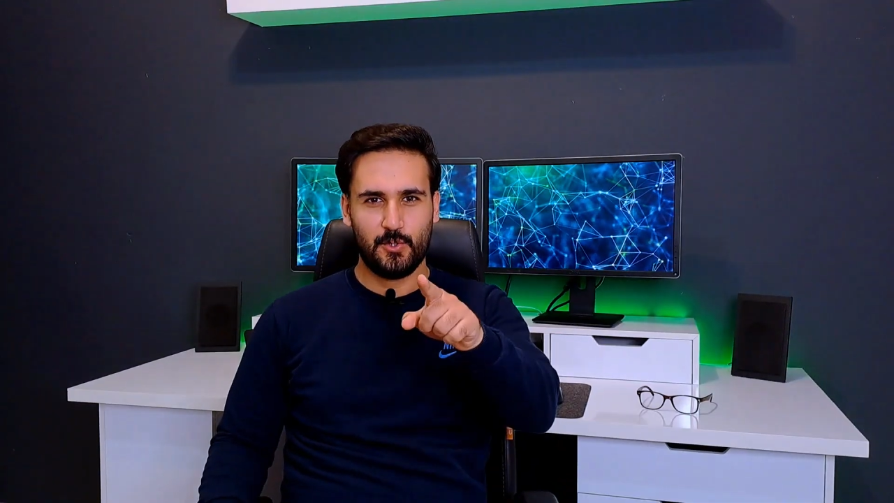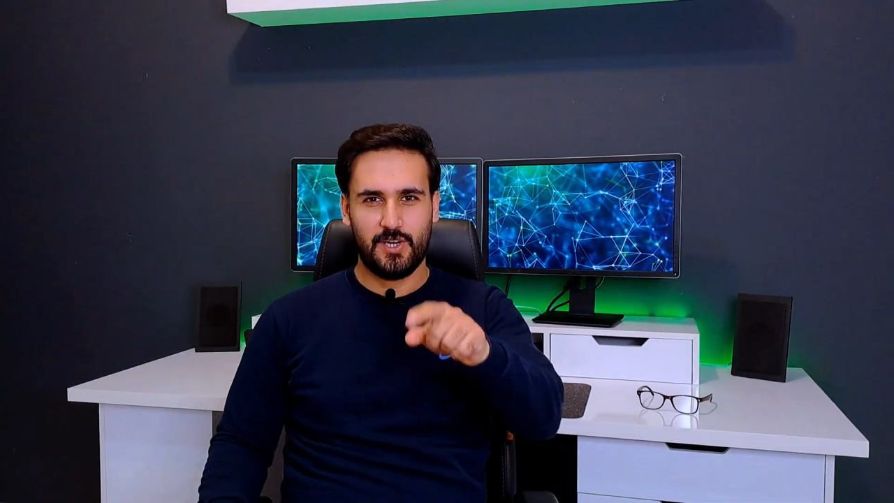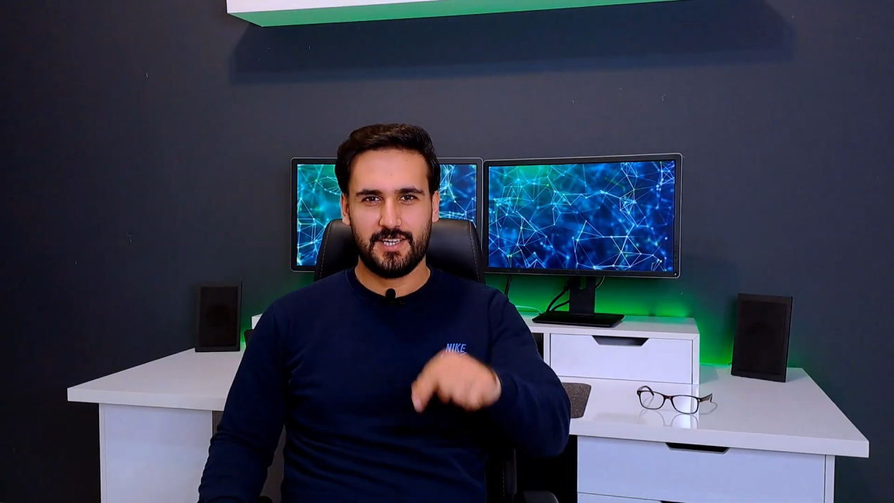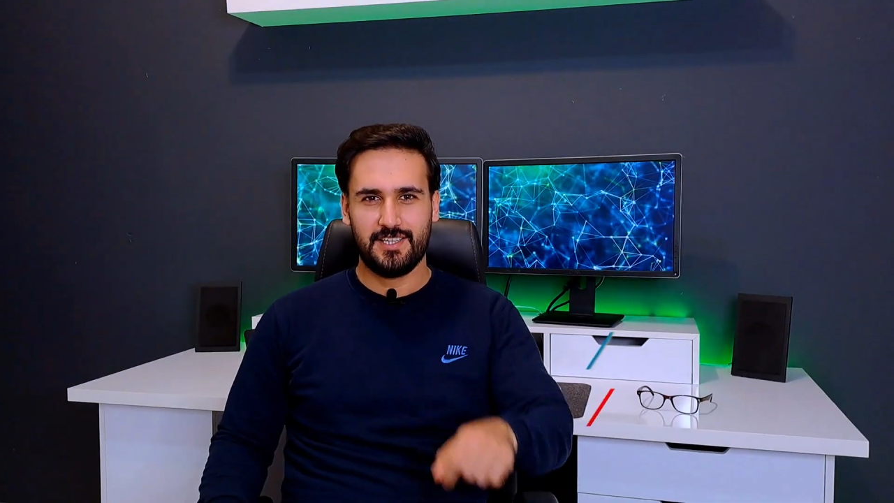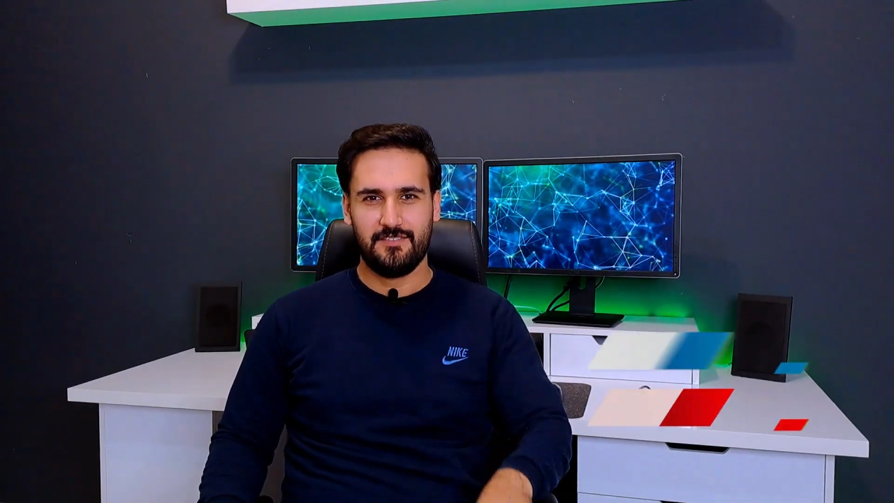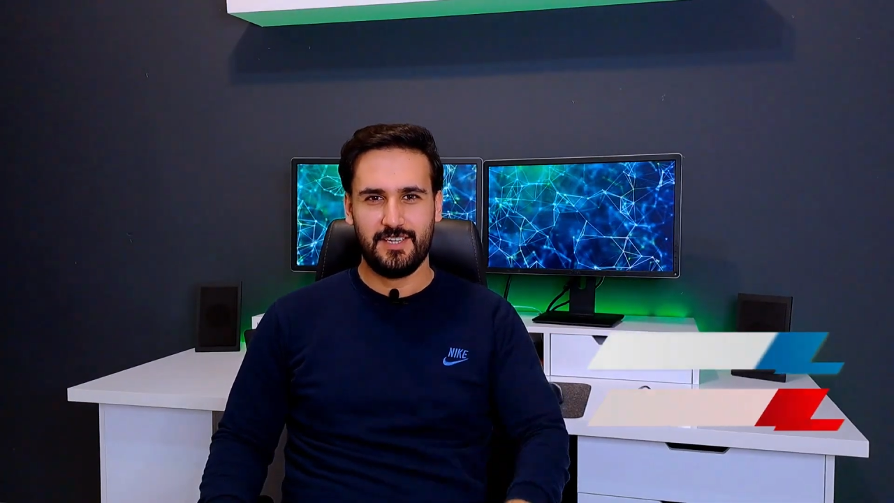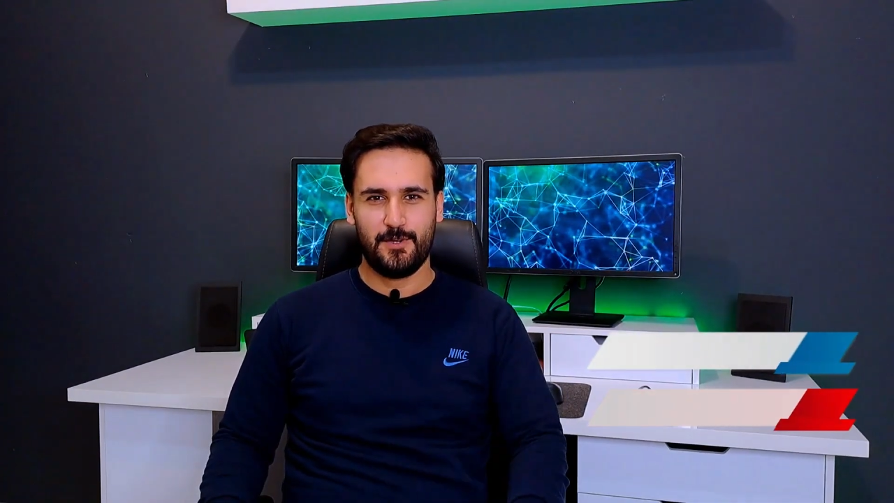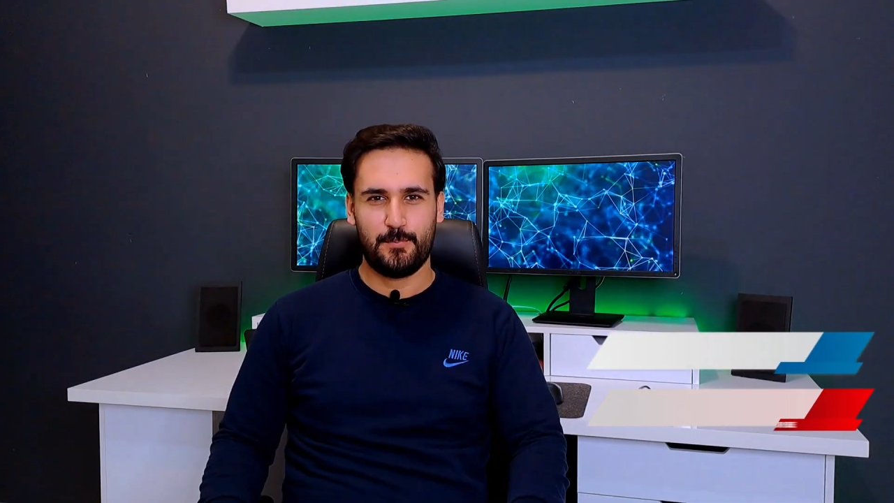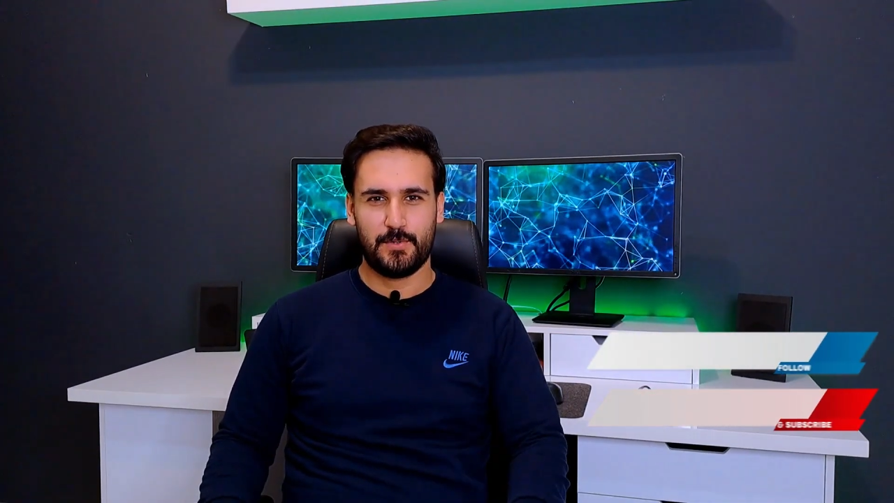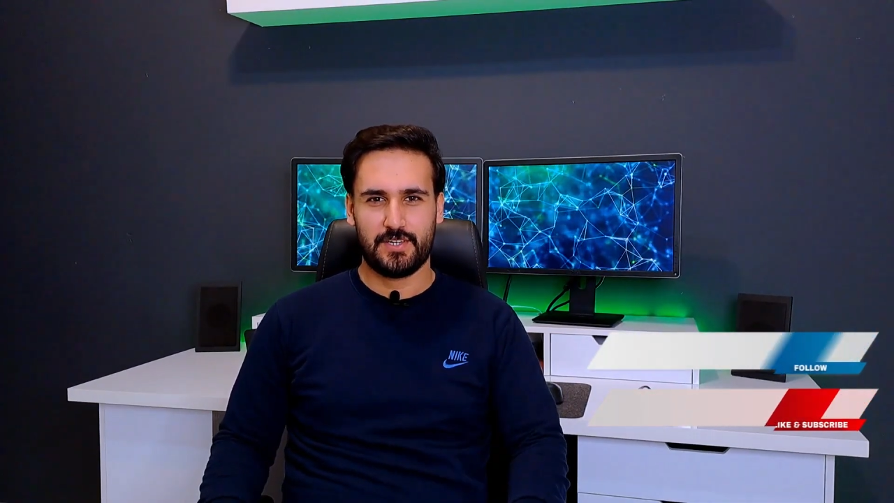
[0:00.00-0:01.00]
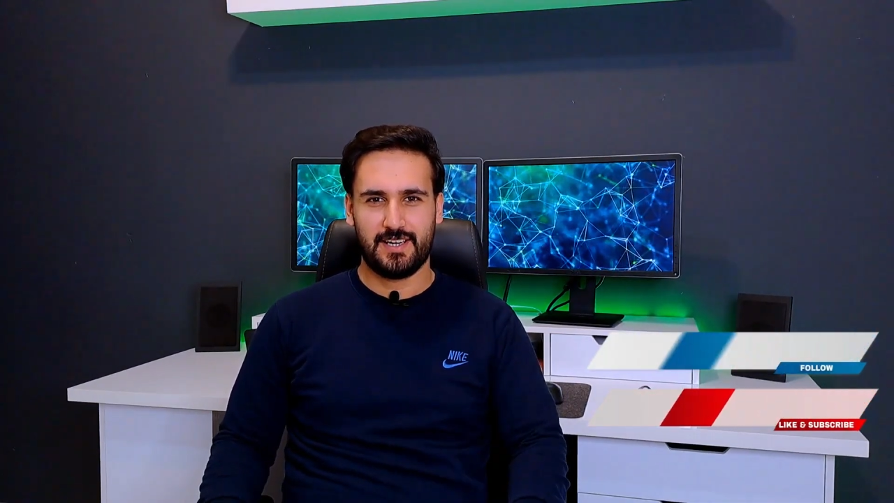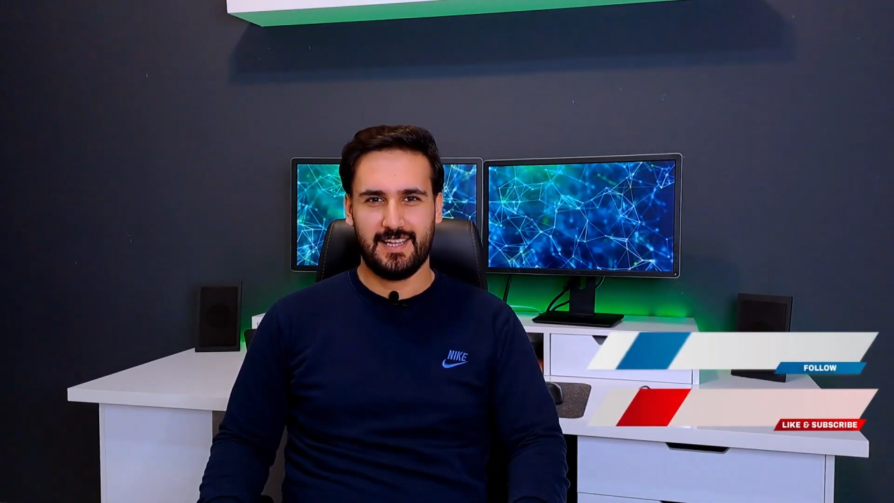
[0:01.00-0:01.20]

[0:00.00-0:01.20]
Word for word: You are a developer